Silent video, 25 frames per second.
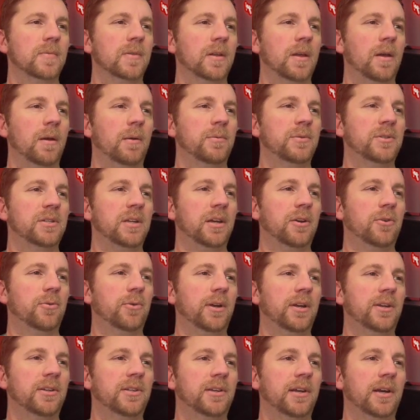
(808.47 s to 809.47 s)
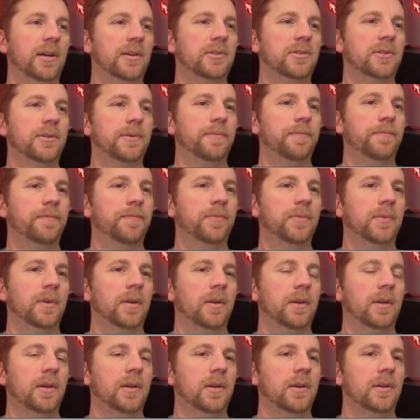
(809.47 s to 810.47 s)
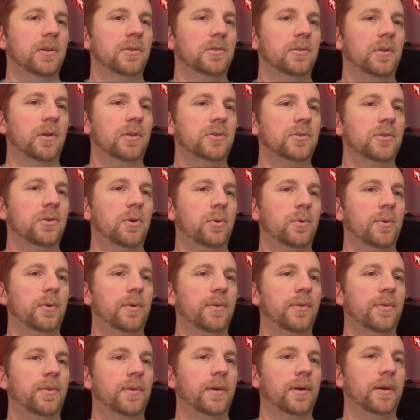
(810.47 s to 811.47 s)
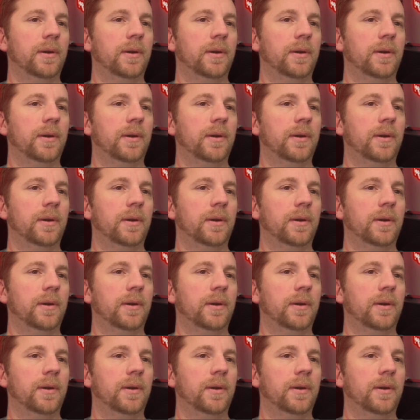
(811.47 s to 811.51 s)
I would say Greek's next. So let's go with,